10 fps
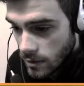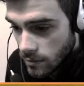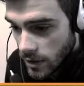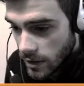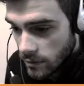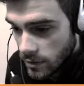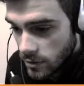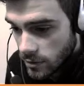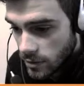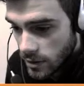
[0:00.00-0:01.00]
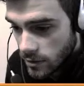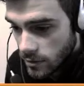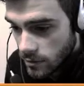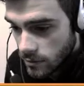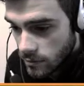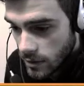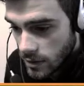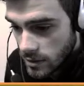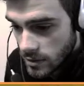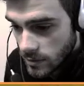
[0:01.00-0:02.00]
my inventory. Oh, we
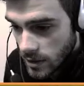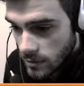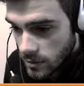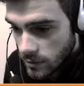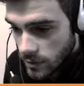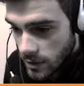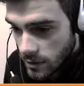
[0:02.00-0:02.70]
lost some items over there.